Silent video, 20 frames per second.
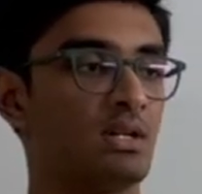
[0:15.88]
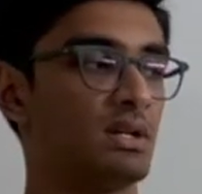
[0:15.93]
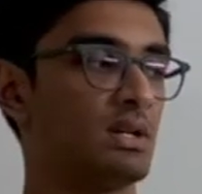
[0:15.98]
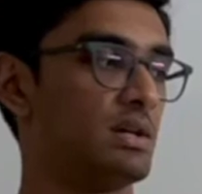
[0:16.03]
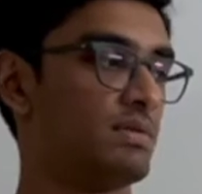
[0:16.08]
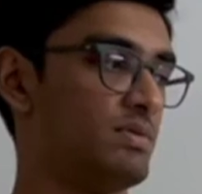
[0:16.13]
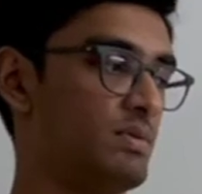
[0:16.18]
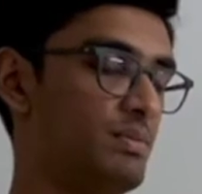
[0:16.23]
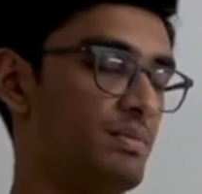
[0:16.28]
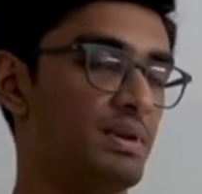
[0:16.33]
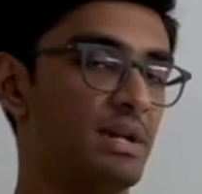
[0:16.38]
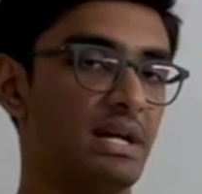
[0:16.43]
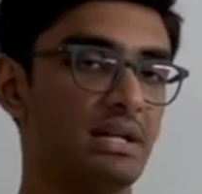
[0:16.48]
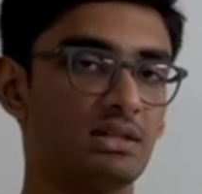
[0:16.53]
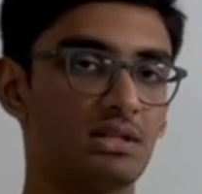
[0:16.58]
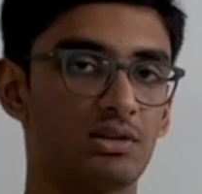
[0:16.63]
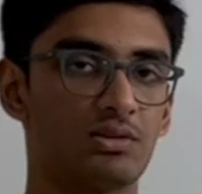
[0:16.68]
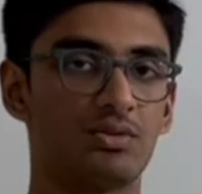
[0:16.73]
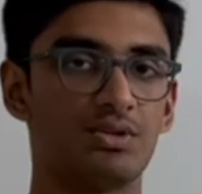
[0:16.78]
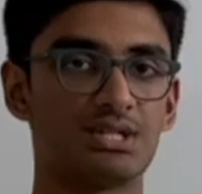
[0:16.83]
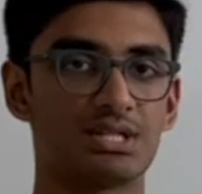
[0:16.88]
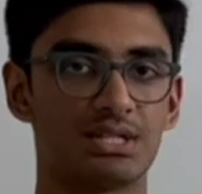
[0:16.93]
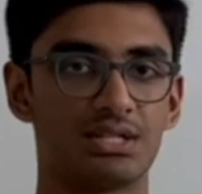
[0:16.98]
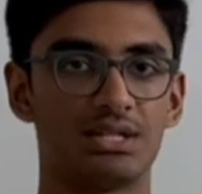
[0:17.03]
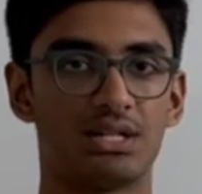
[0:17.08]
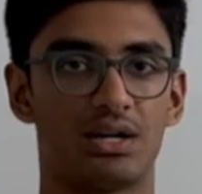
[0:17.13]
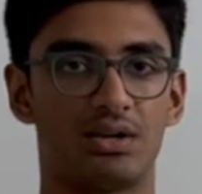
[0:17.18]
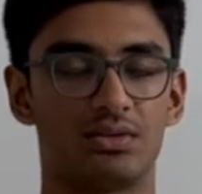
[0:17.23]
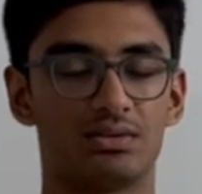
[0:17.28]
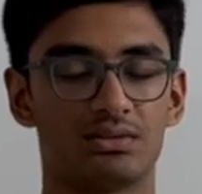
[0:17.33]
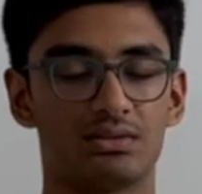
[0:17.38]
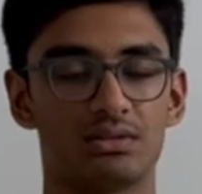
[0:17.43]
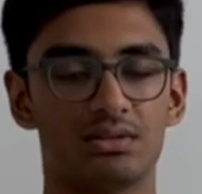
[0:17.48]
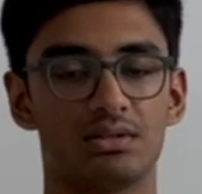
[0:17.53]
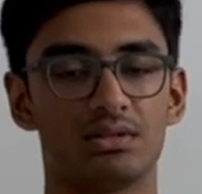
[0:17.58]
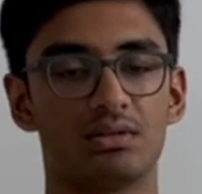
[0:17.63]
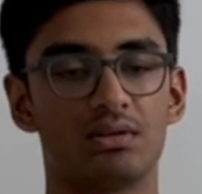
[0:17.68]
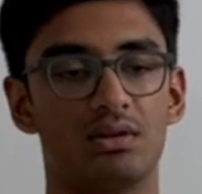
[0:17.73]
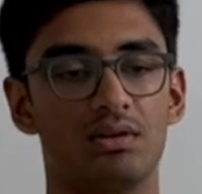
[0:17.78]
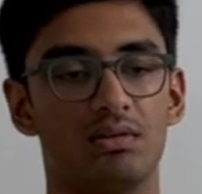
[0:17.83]
If you break the question down,
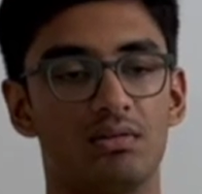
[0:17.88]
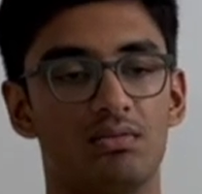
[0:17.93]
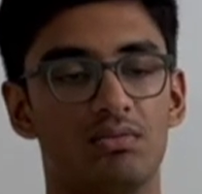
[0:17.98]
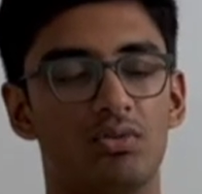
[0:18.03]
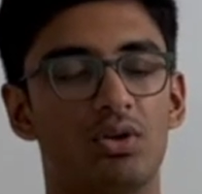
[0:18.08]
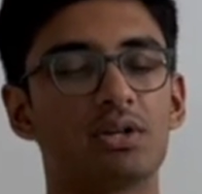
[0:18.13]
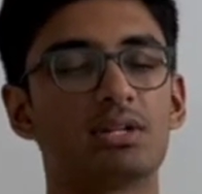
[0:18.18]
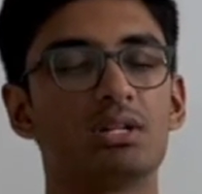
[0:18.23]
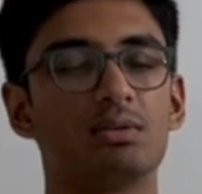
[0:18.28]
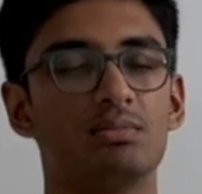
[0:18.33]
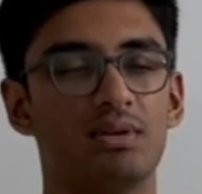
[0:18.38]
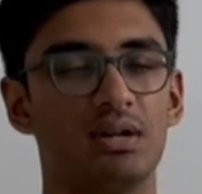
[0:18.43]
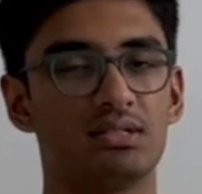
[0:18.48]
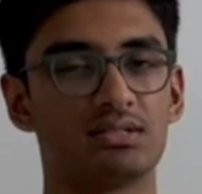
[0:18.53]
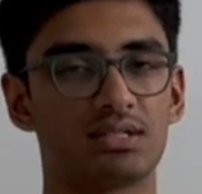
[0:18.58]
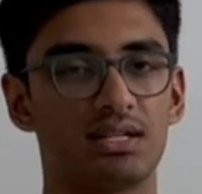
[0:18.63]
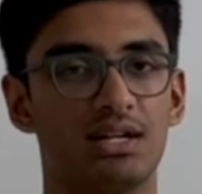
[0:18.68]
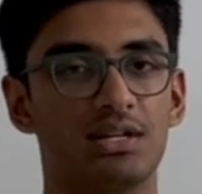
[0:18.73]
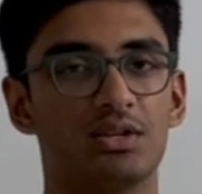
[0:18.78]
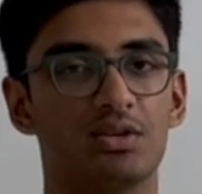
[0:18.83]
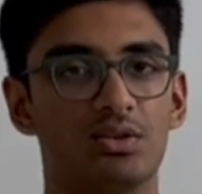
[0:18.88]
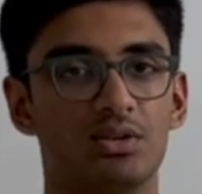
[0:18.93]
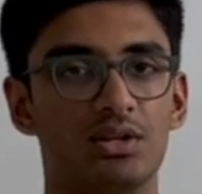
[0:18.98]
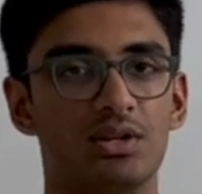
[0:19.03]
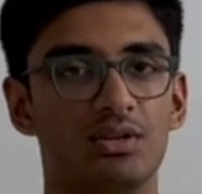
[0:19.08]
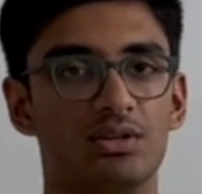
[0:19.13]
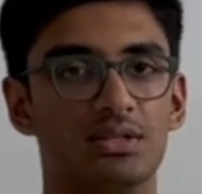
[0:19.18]
what they basically told you